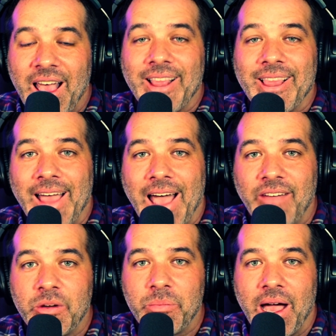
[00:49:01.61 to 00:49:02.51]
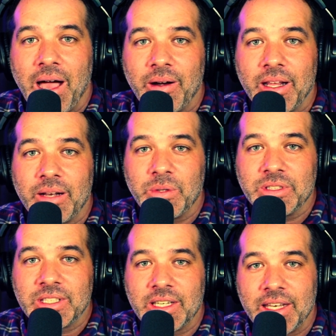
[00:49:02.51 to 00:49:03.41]
laugh about it.
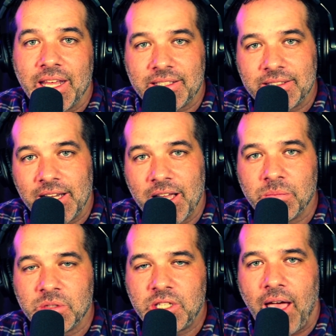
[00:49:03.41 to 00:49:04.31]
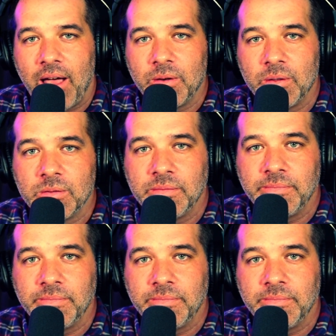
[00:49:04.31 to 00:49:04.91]
We'll see you next time. Ciao.